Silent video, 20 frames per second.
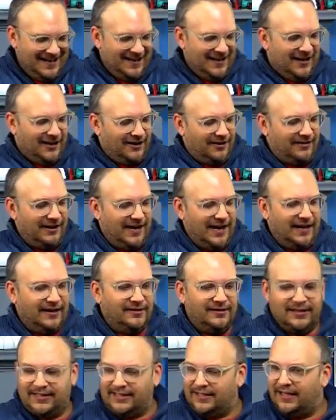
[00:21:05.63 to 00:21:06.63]
All right,
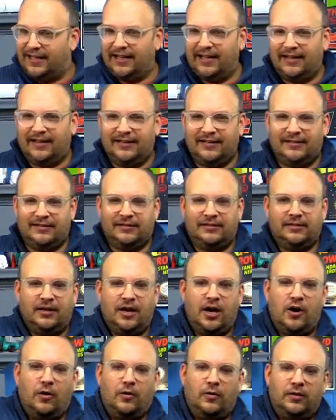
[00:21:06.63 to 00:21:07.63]
let's, uh,
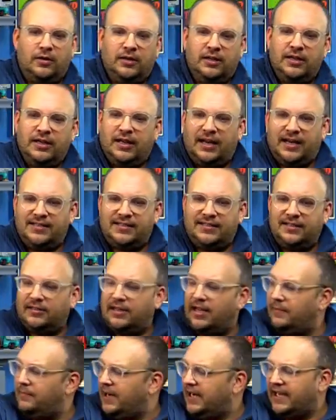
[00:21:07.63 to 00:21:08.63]
oh, I still
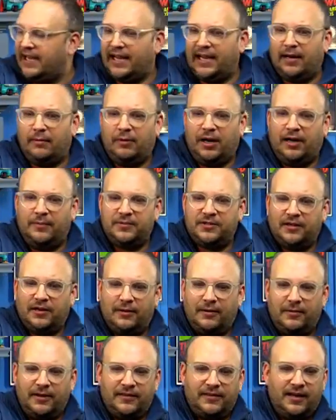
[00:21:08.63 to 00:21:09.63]
had my cam up. Sorry
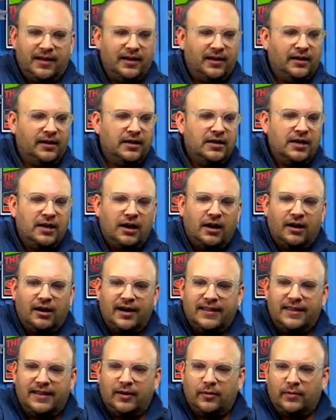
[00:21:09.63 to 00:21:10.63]
about that. All right,
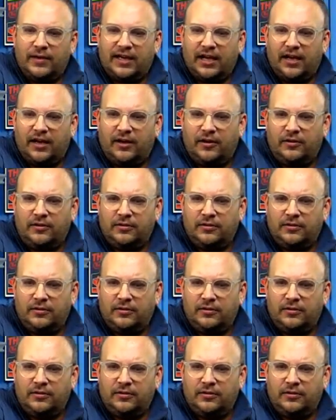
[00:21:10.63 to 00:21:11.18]
there we go.